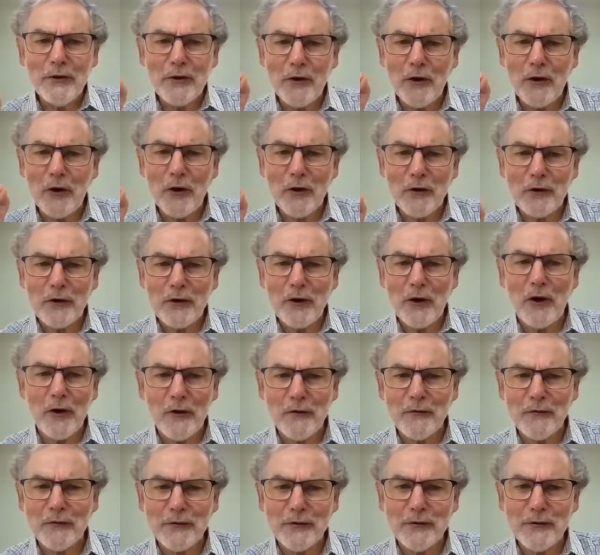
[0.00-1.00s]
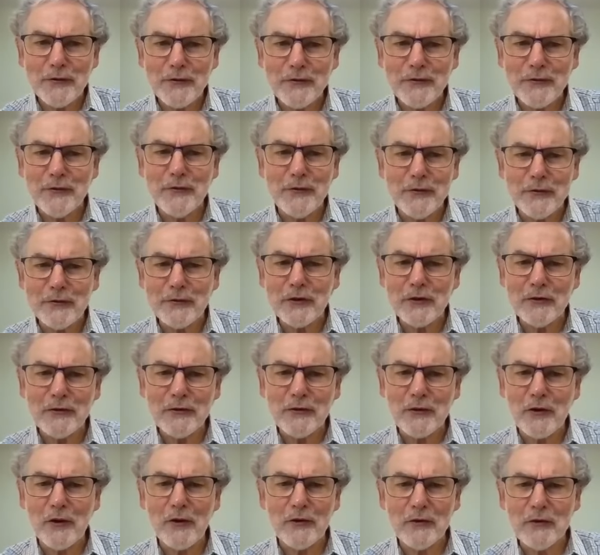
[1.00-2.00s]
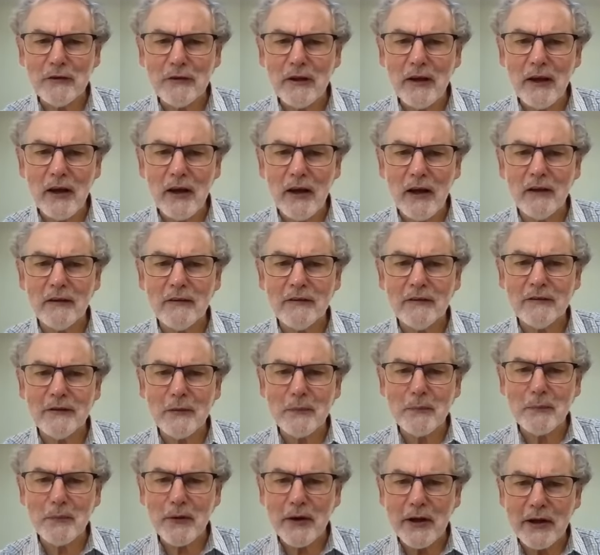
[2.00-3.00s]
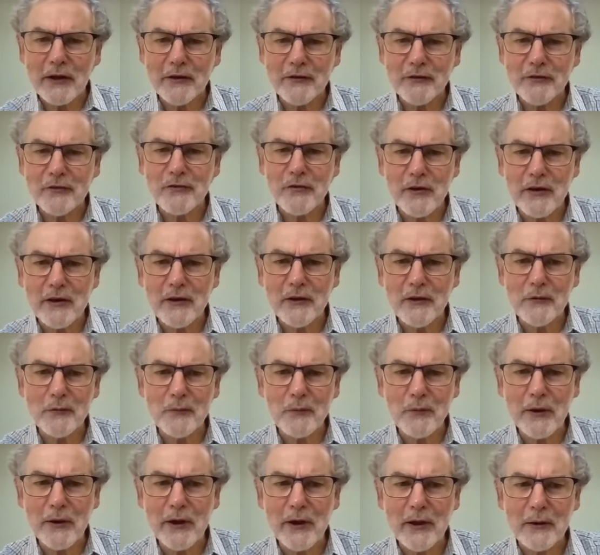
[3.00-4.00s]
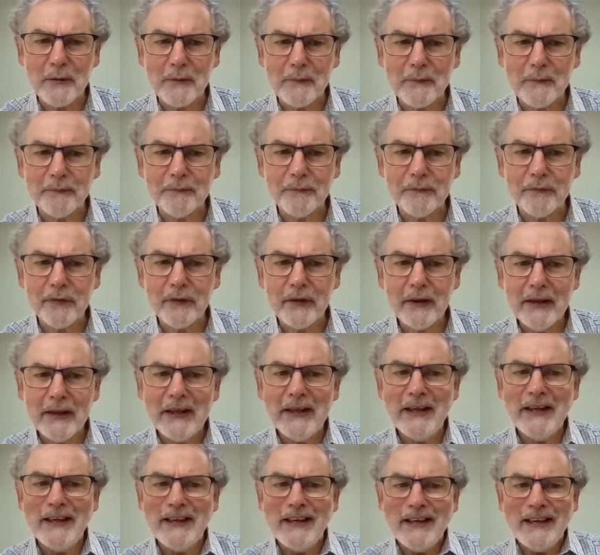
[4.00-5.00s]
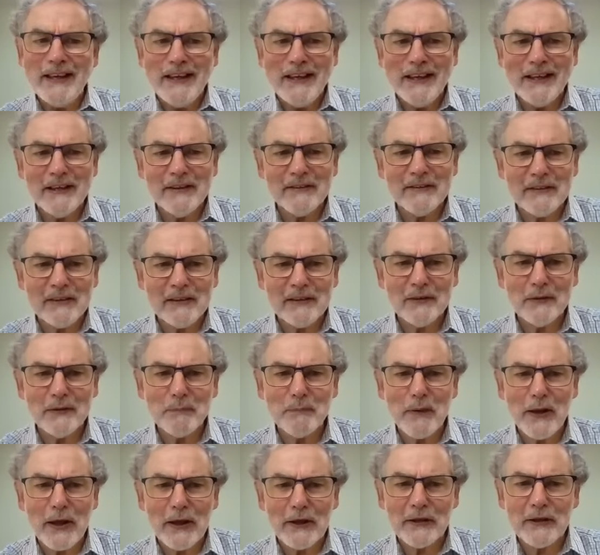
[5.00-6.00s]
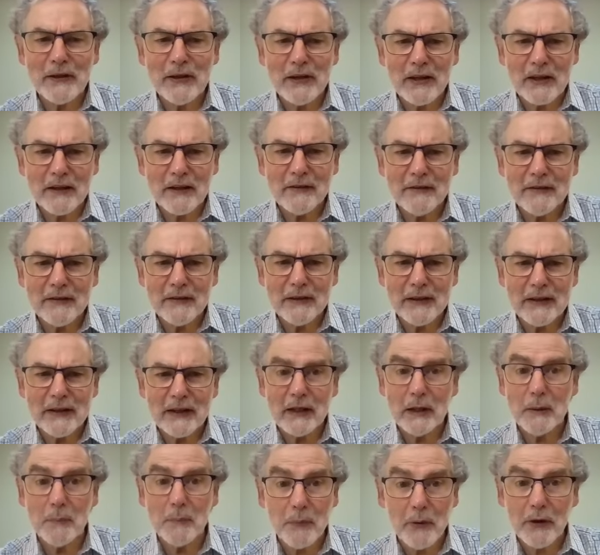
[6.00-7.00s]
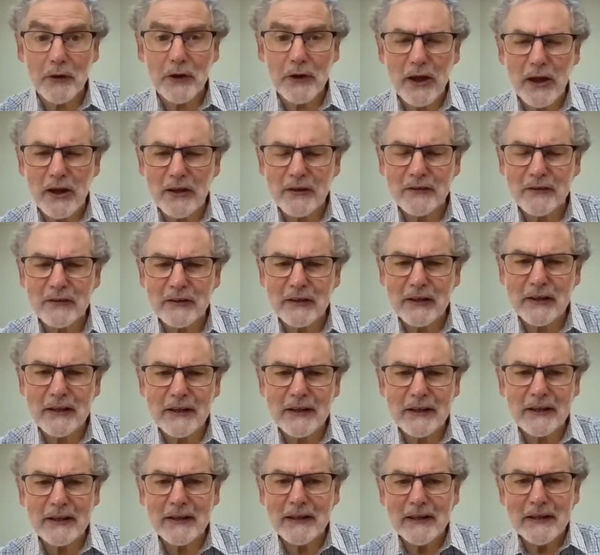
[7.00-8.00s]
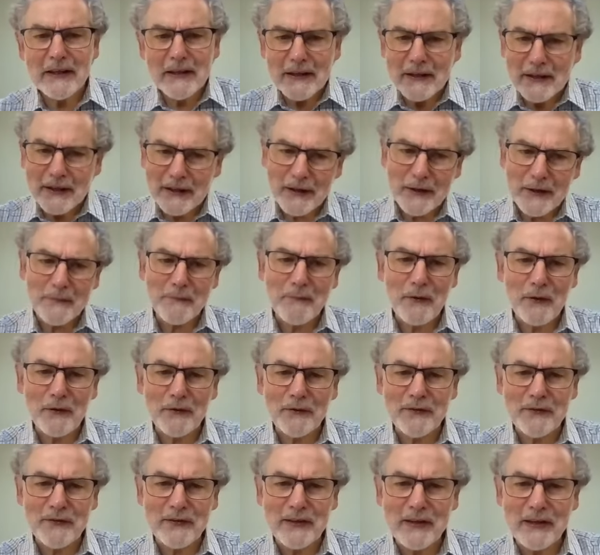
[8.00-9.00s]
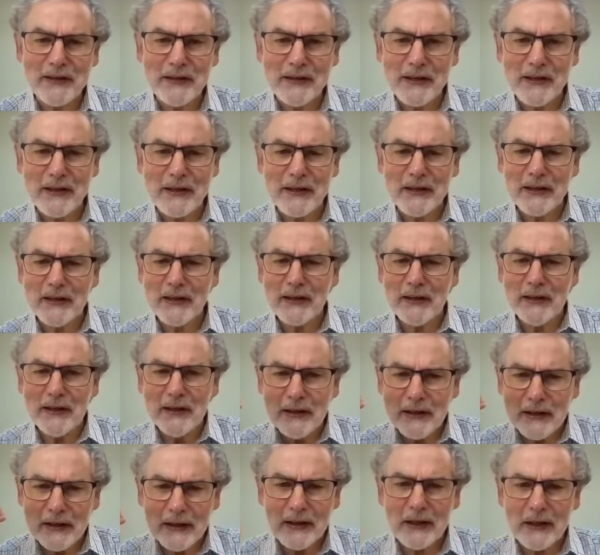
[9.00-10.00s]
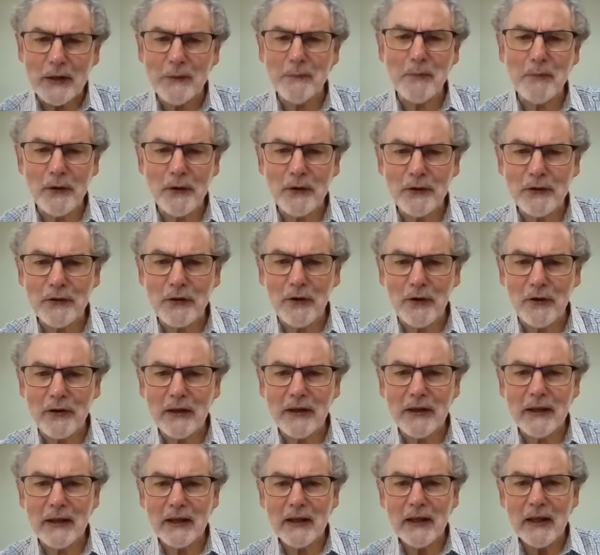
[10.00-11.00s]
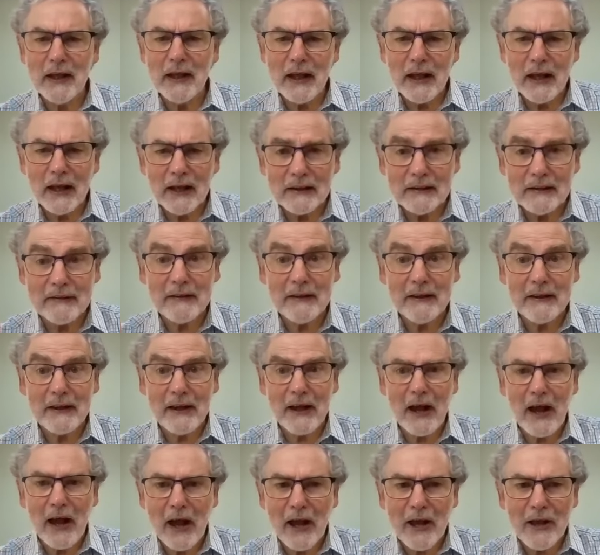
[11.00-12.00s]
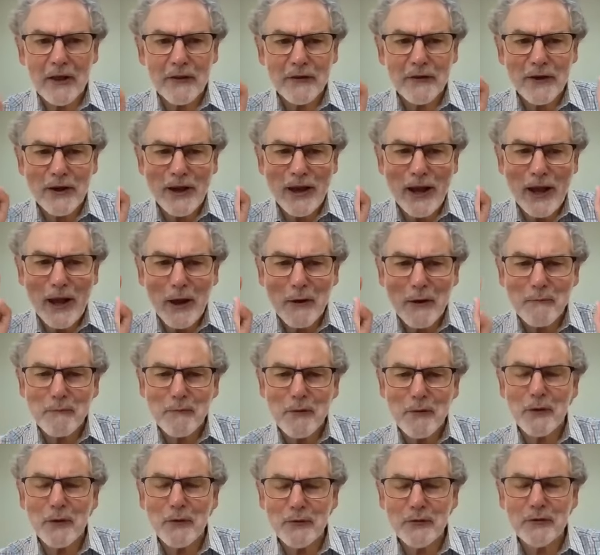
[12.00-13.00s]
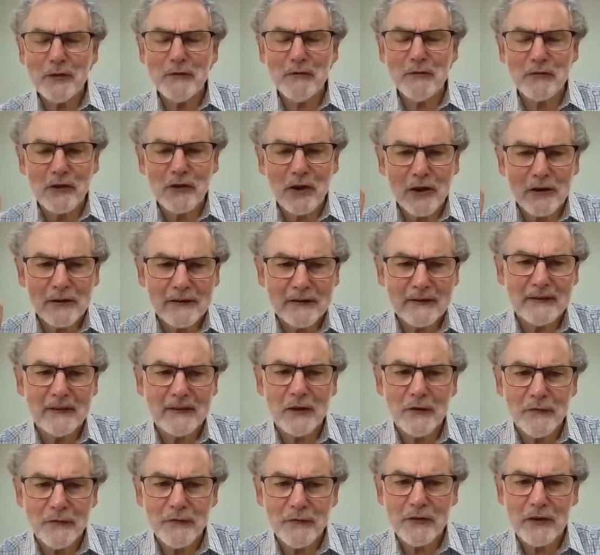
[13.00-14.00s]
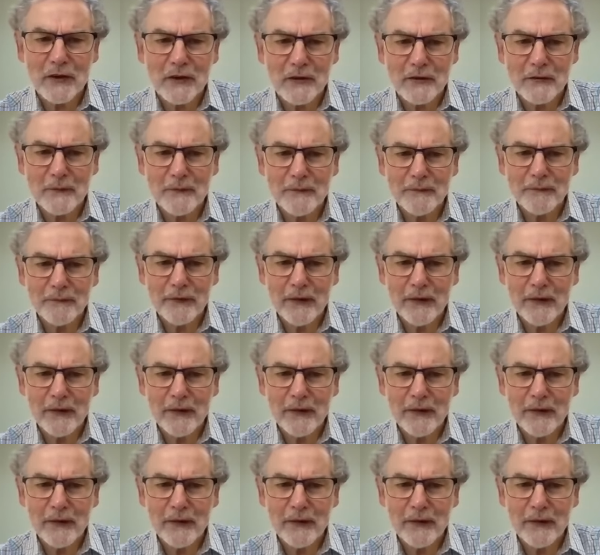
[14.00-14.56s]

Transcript: God often chooses not to answer prayer straight away. He is expecting us to keep on asking, keep on seeking, keep on knocking until either our motives are sifted